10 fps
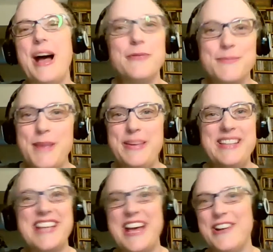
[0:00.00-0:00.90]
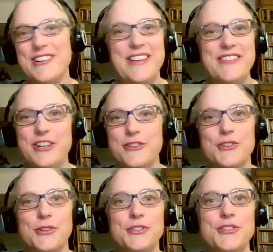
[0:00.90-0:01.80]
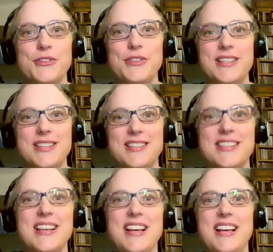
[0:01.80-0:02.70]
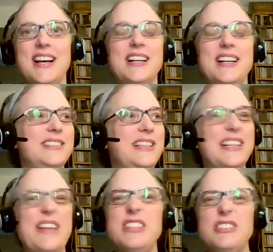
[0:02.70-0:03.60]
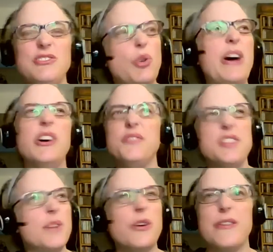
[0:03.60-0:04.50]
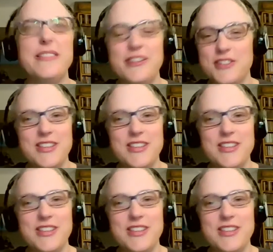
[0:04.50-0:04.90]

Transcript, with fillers: I was maybe 10 or 11 years old, so this is 11, 12, somewhere around there.